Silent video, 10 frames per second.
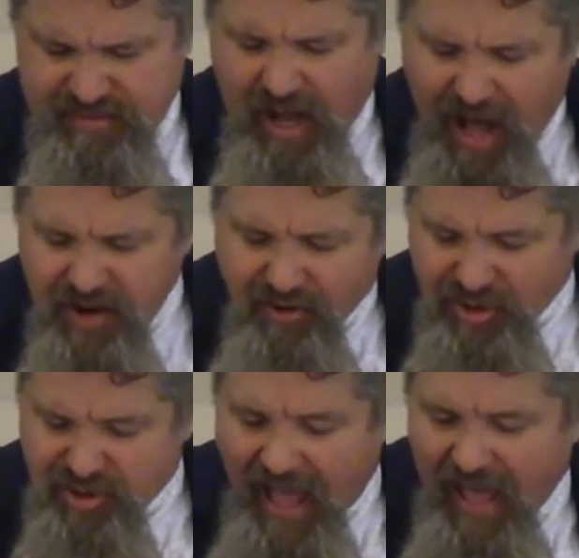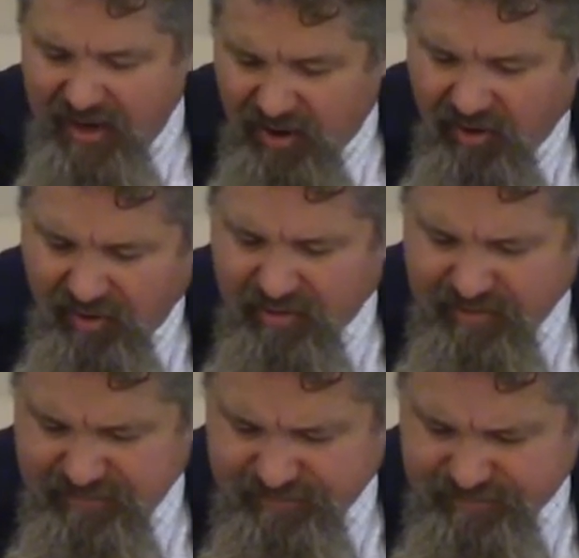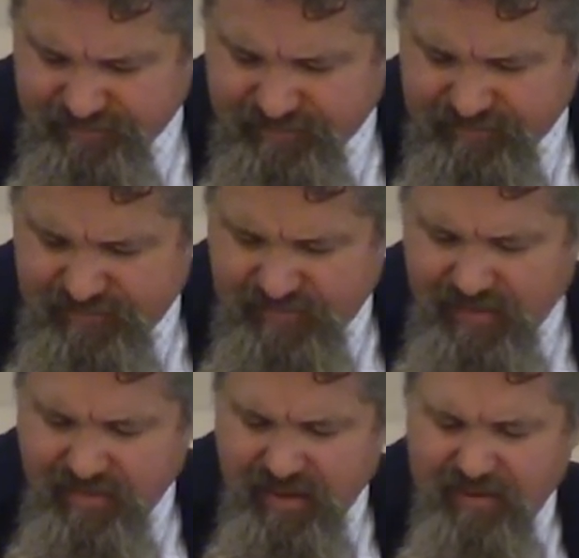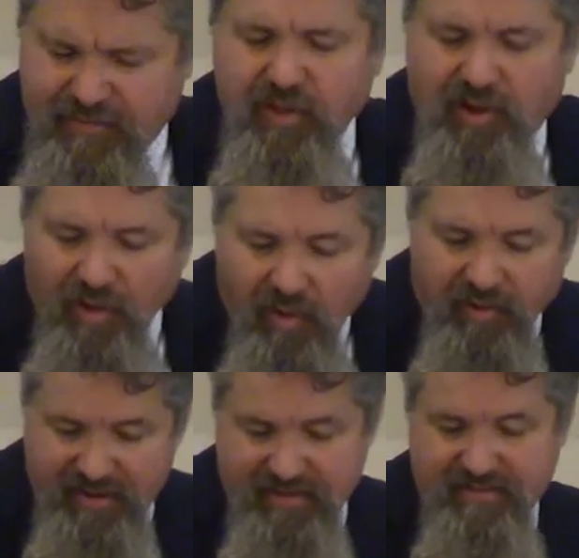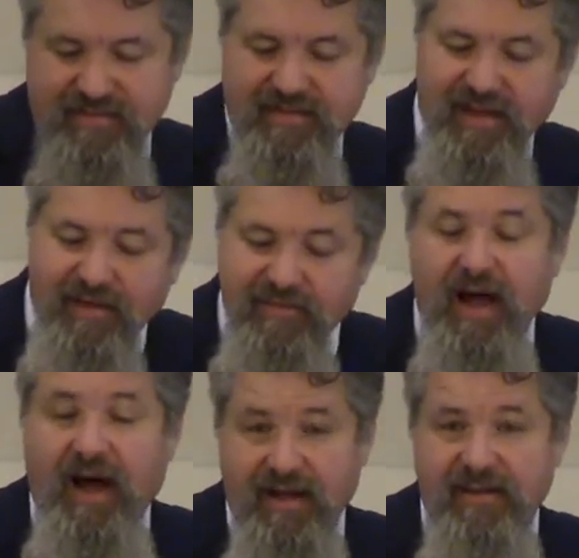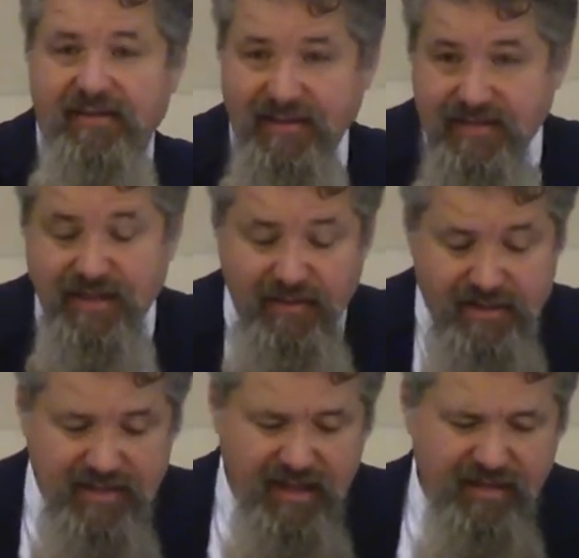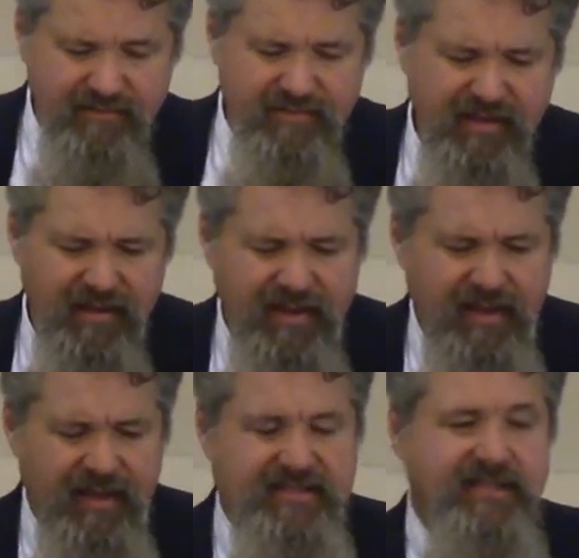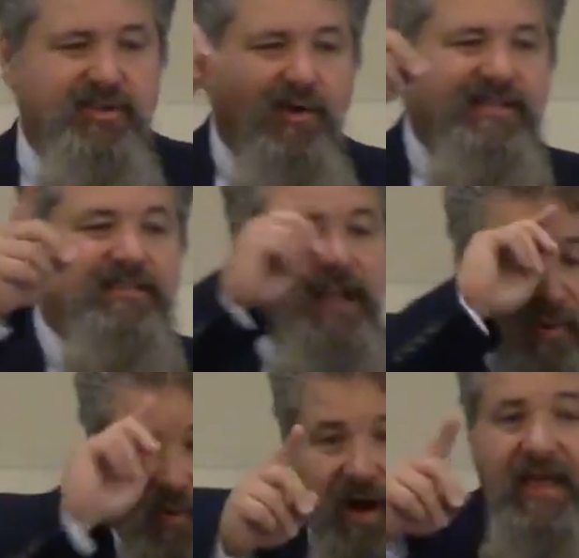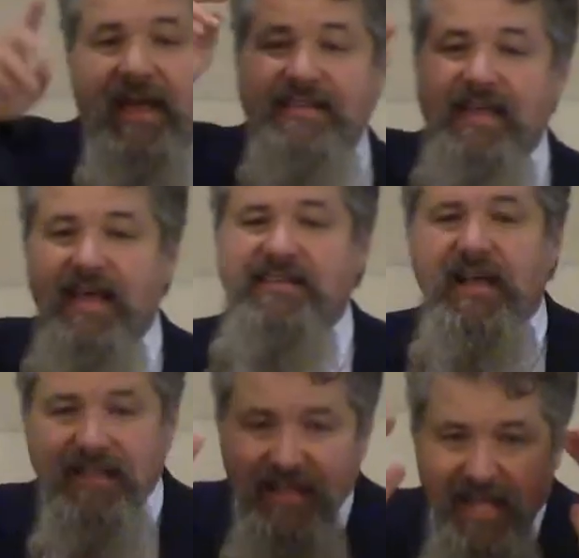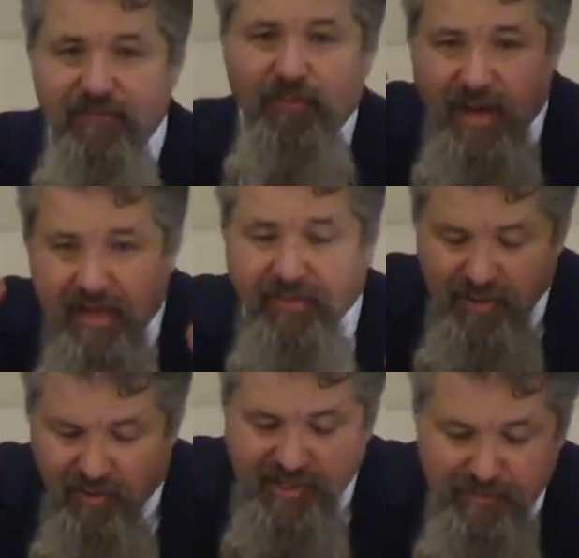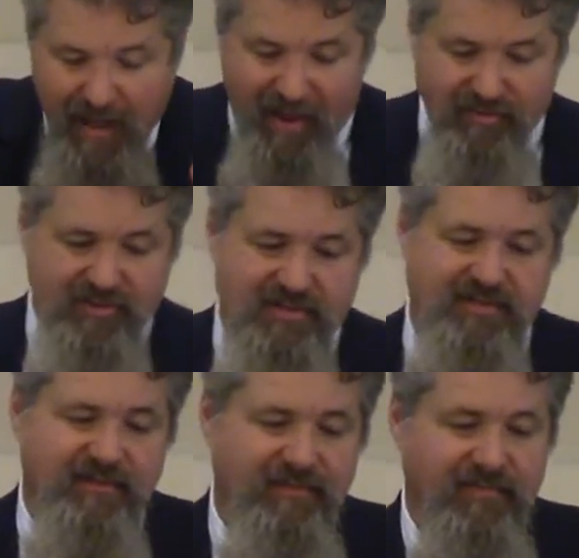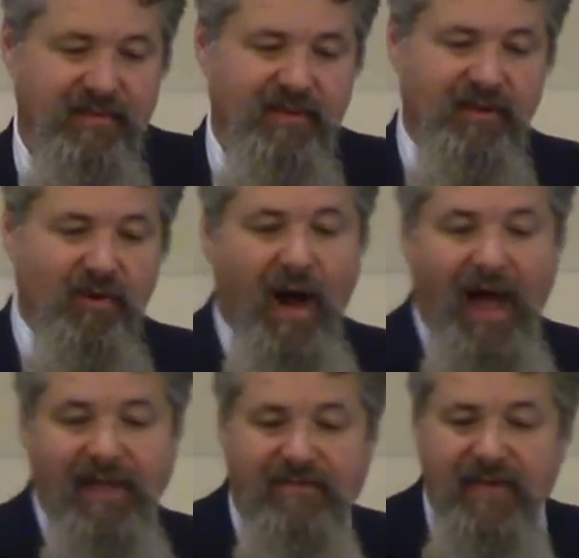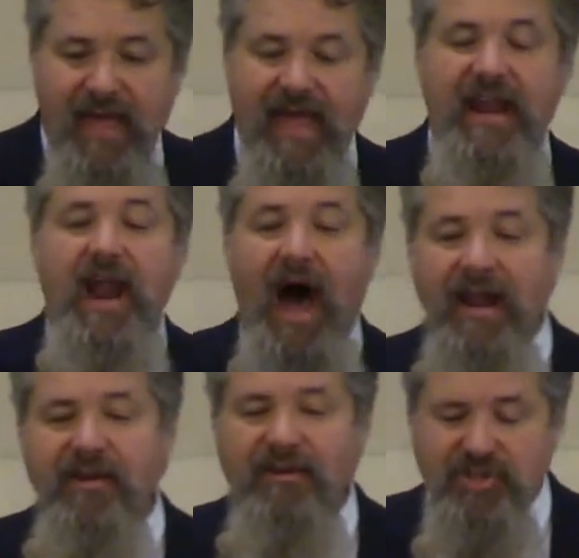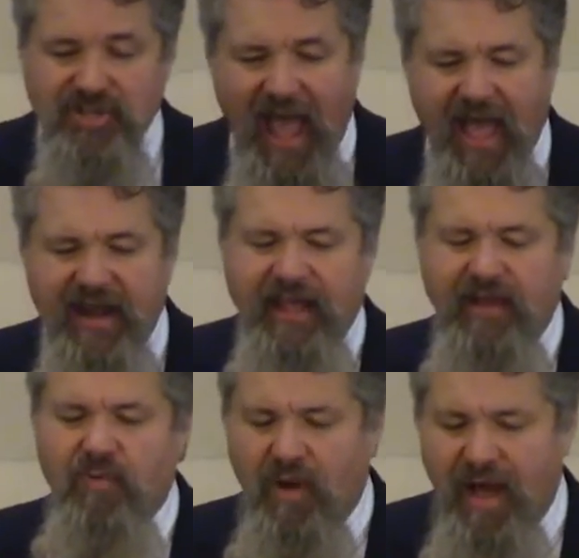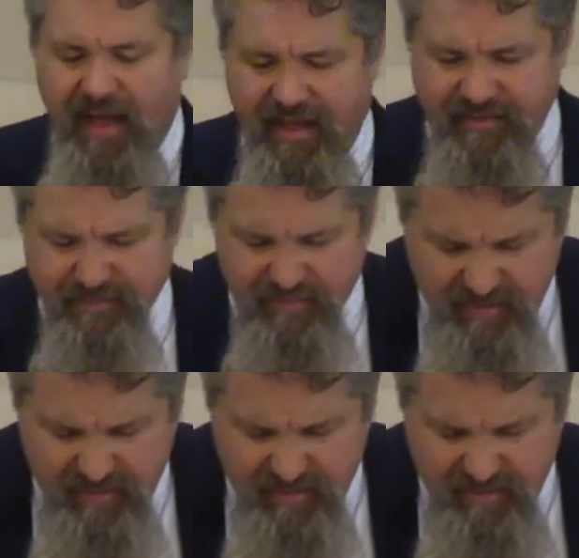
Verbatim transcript: to understand her for the glory of God. Do you see what he's saying? He says, so he says, number one, he says, live with your spouse, your wife, in an understanding way.